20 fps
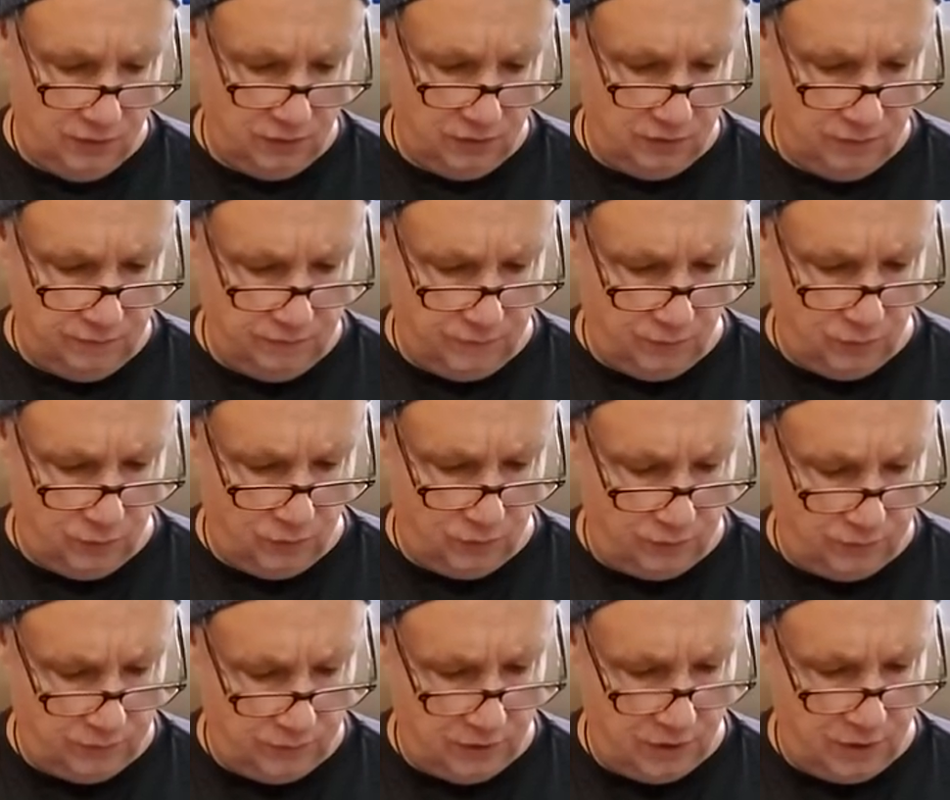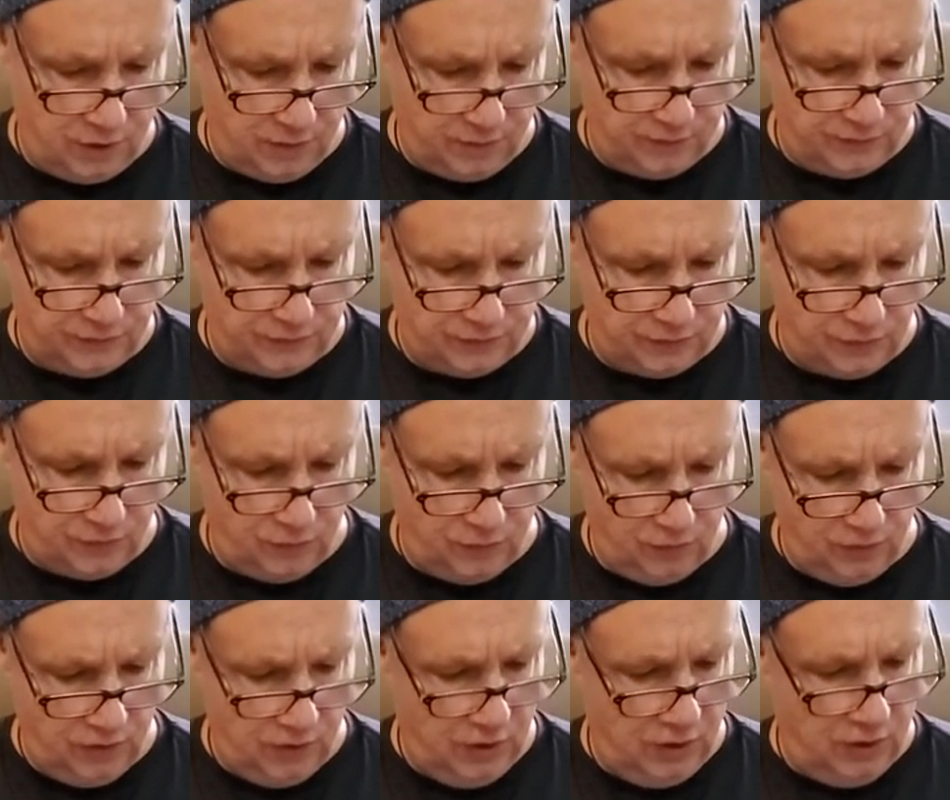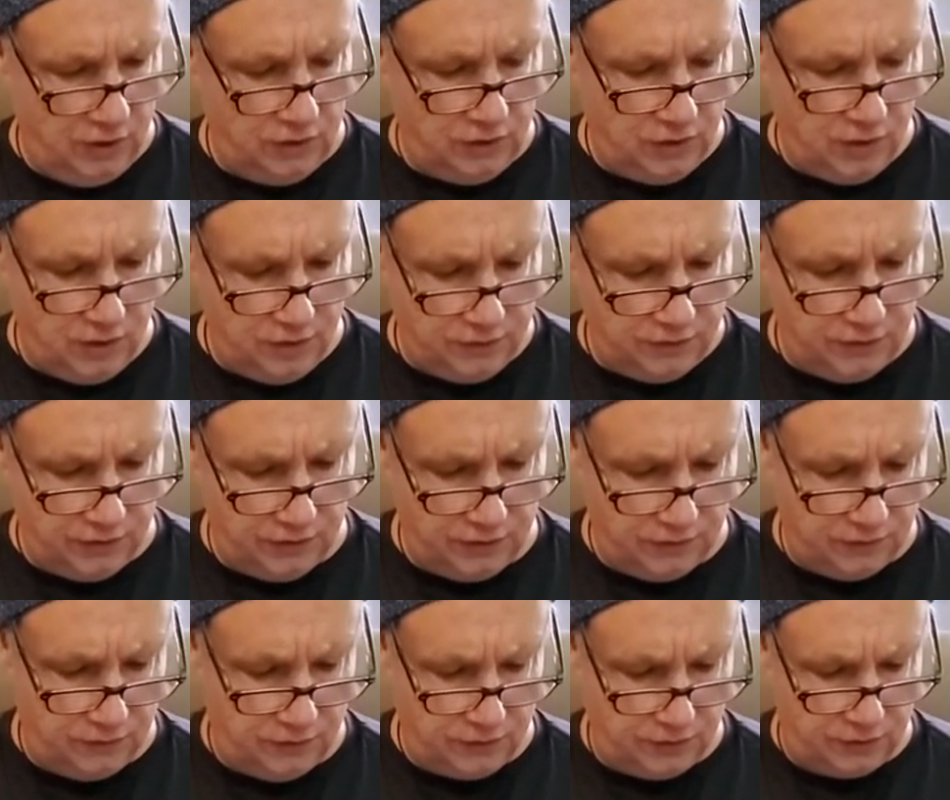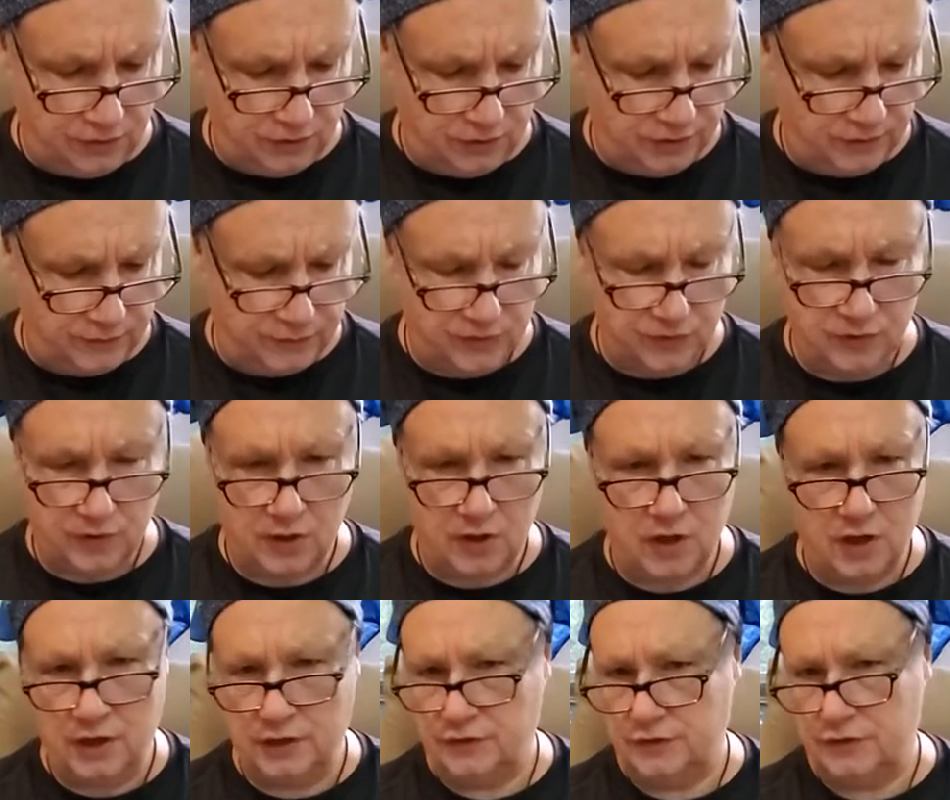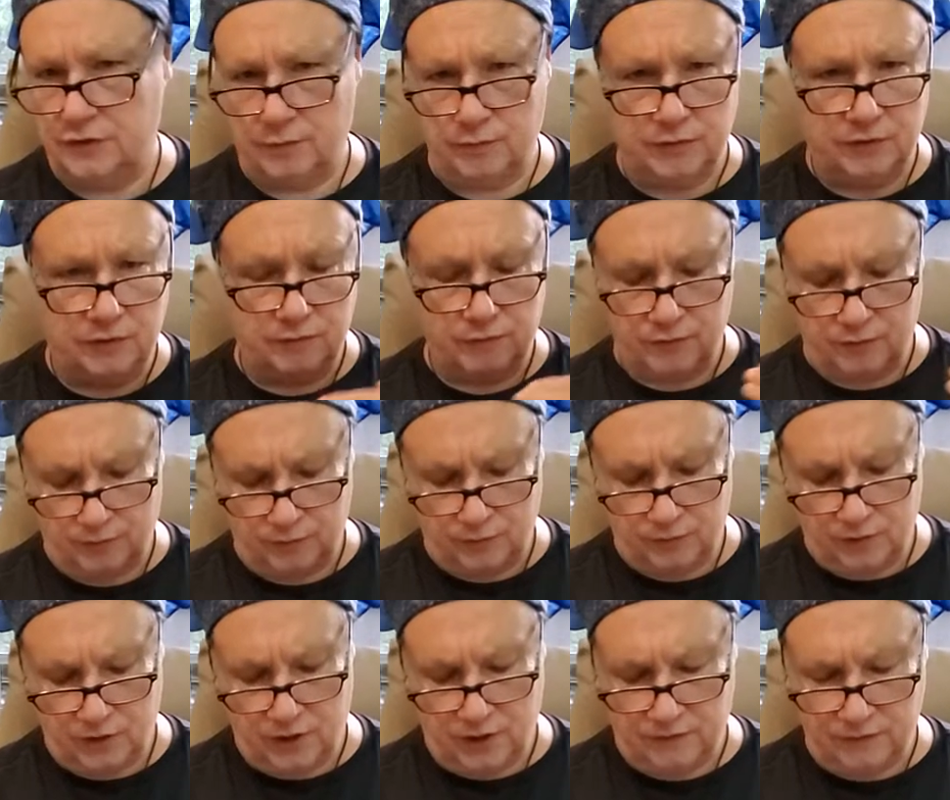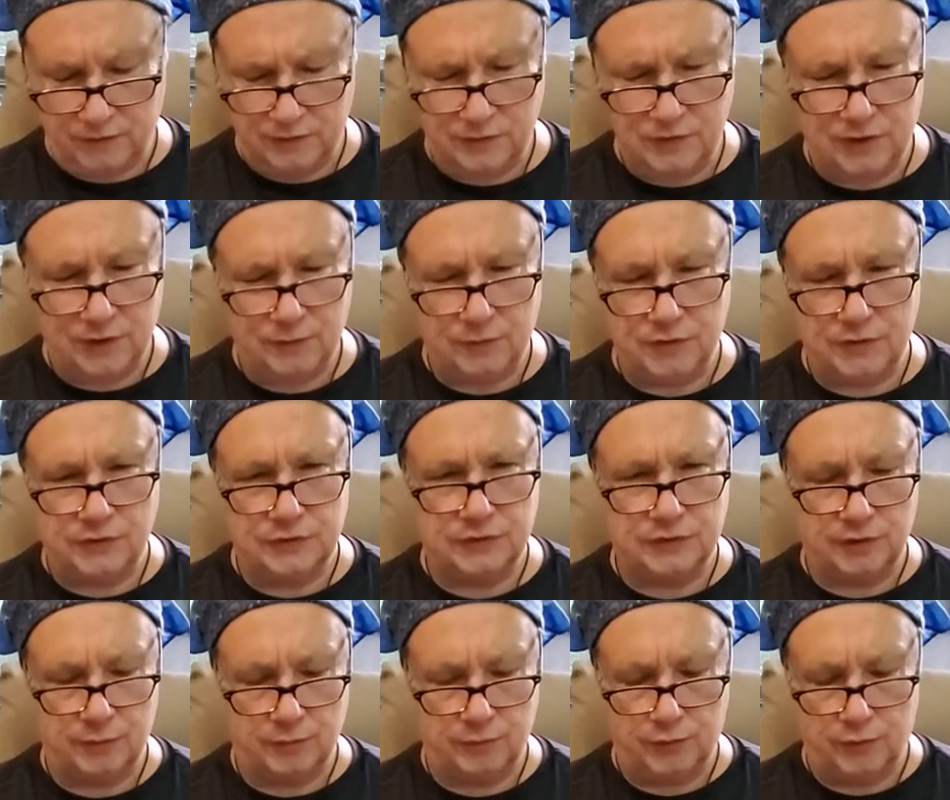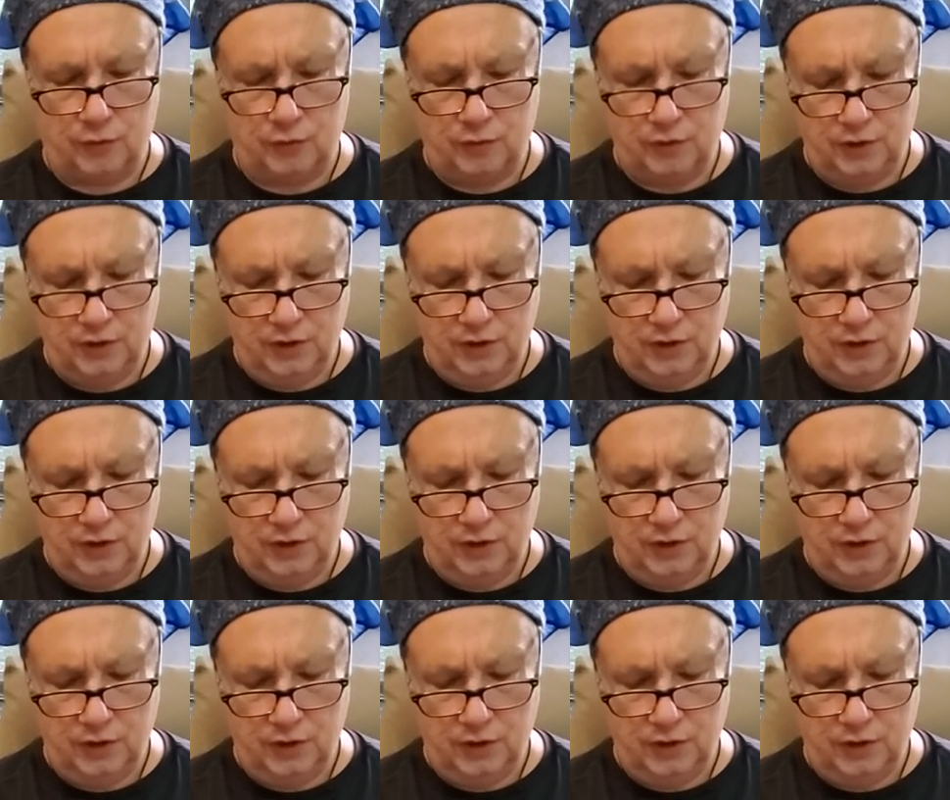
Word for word: The 4 of Cups. So you got to think of the eclipse going to cut something from your life. Let's keep this simple.